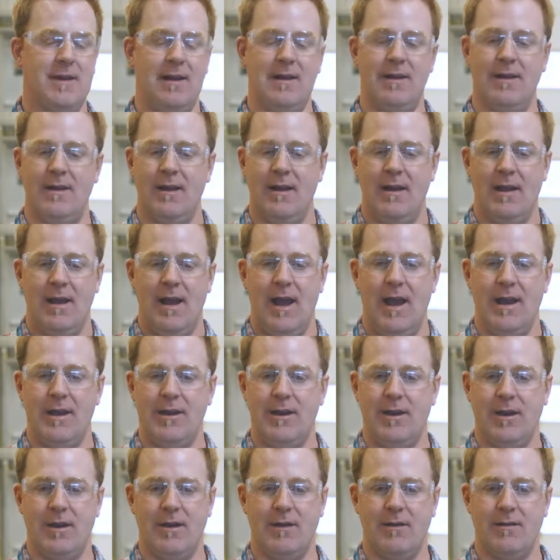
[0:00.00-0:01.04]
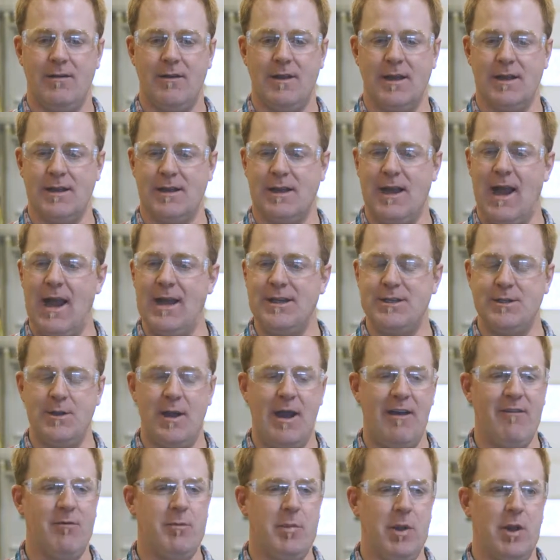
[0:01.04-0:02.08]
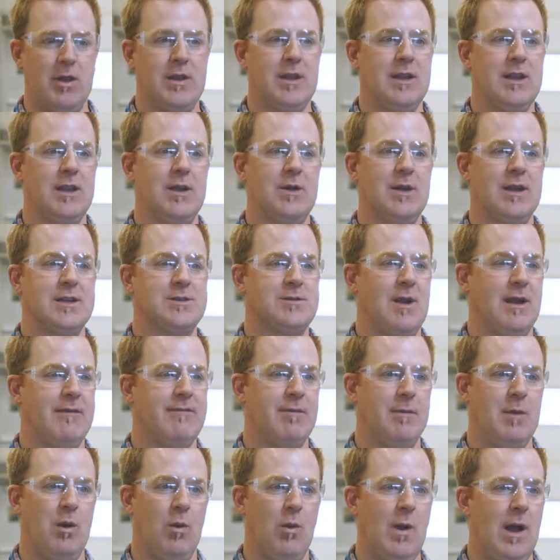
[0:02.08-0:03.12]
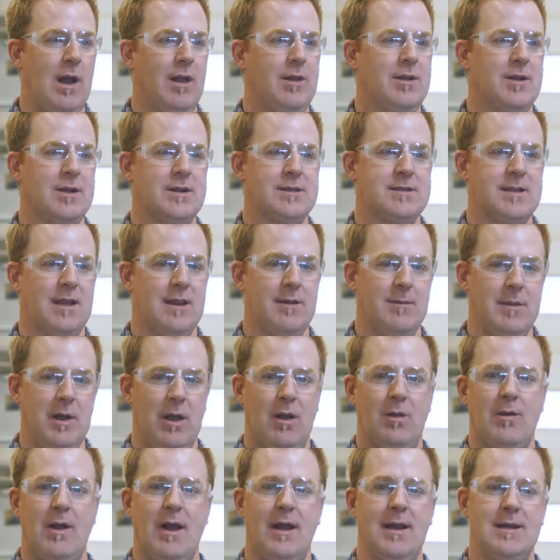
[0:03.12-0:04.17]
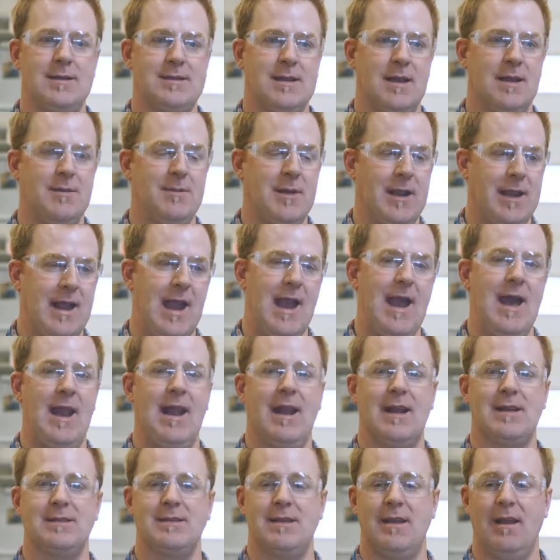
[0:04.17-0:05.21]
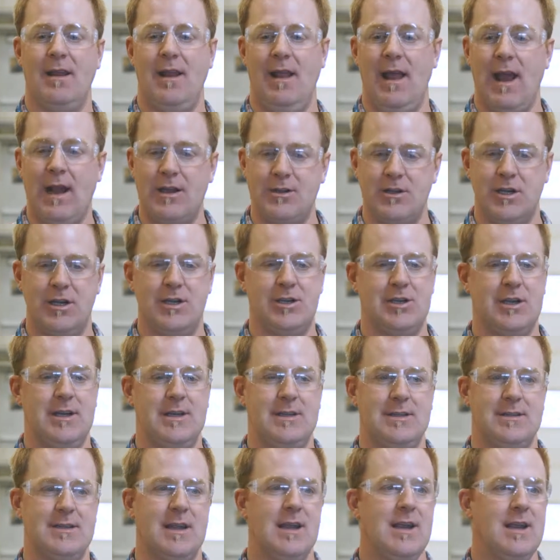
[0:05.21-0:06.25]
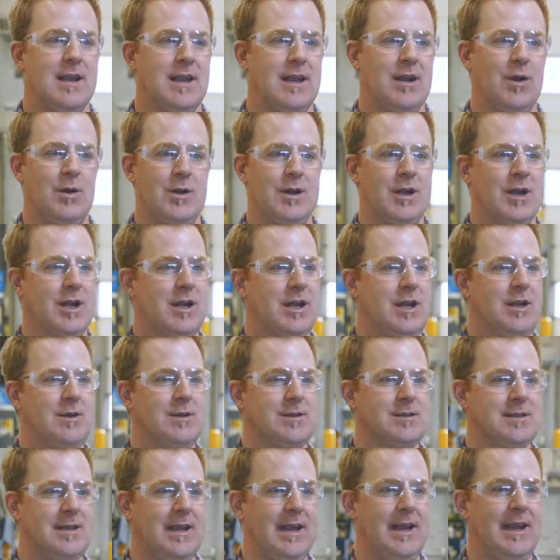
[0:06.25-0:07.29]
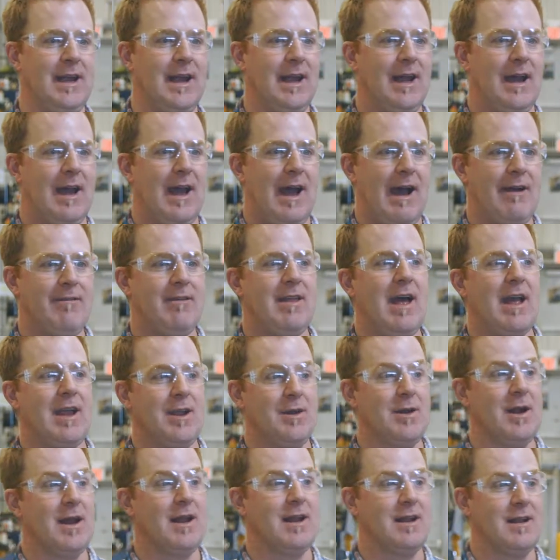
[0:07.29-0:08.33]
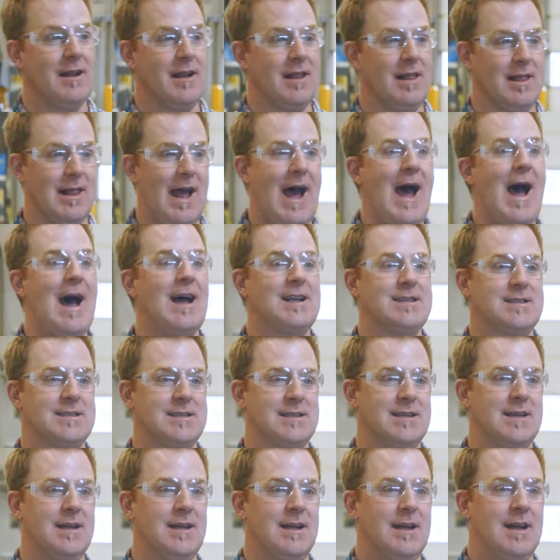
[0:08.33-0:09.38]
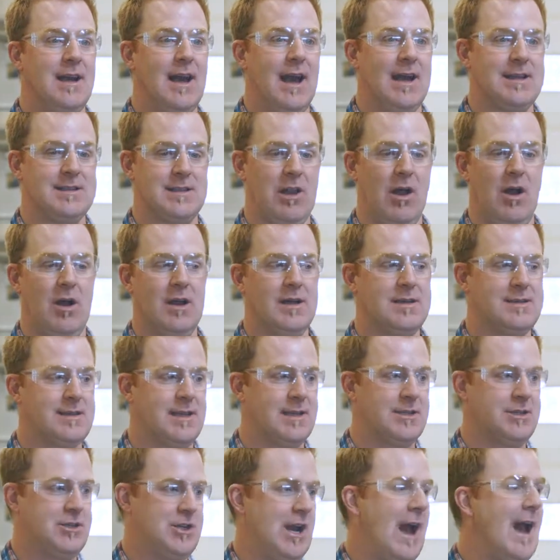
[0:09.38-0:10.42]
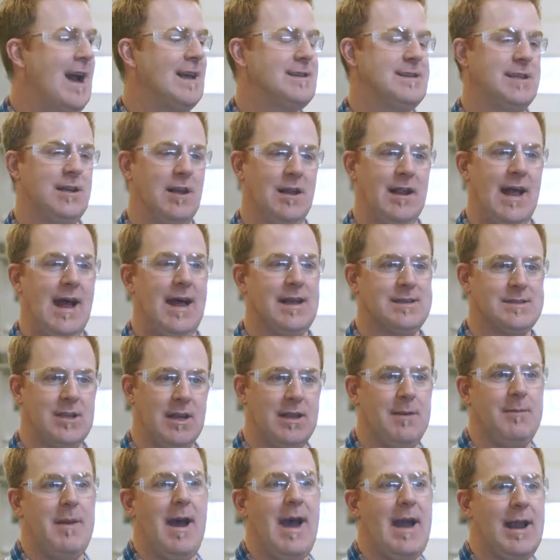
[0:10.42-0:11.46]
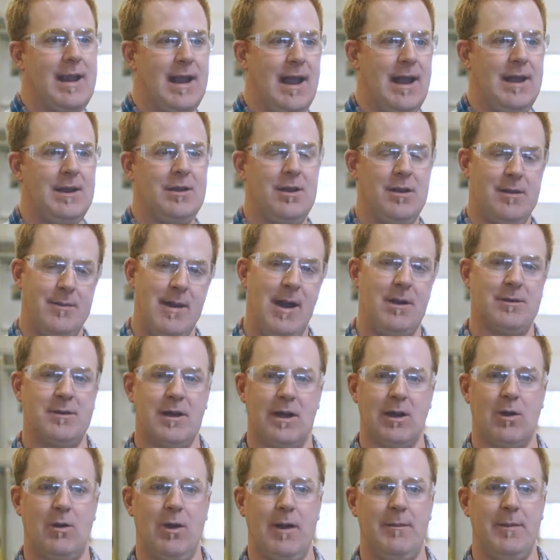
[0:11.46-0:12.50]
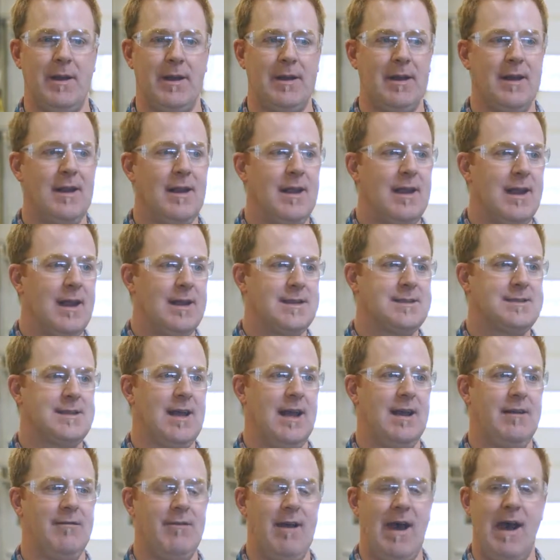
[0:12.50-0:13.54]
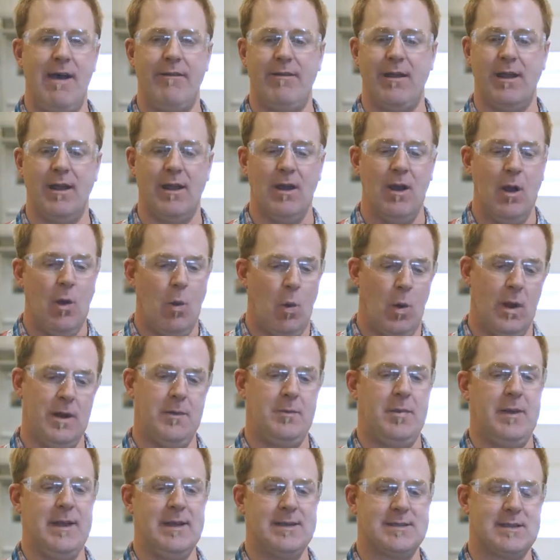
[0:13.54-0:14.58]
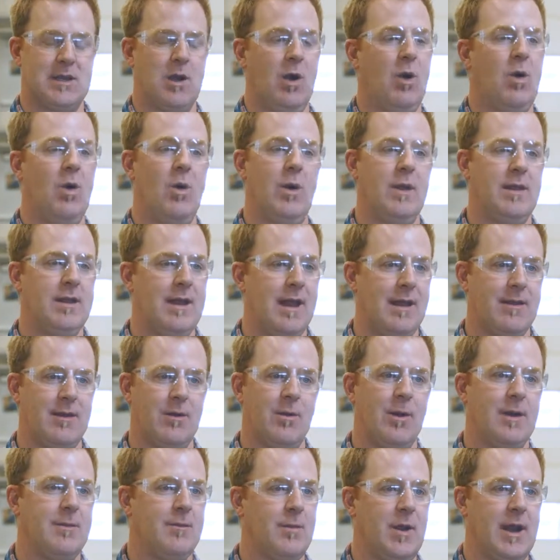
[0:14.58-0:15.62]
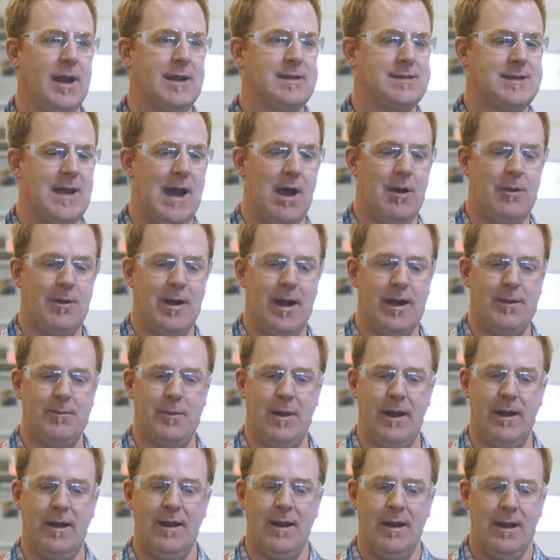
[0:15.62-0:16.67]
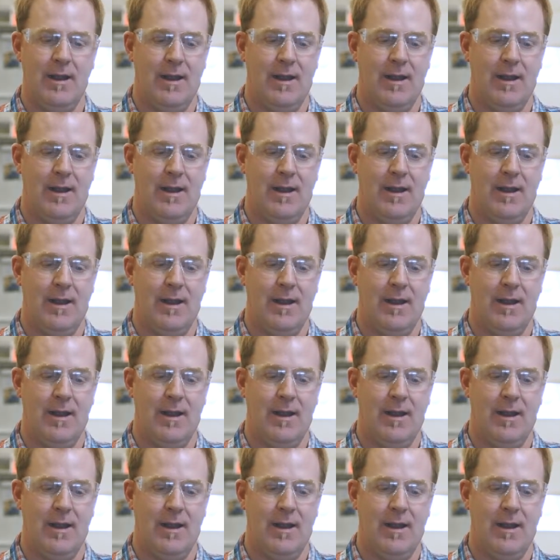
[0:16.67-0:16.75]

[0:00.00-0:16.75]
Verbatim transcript: and, and your, the guys you have building the units, right from the welders to the millwrights to the mechanics to the electricians, you know, to your QC. Having that unit last as long as the chassis will last on the back end or the mounted equipment instead of having one piece go and the other one breaks down, right? But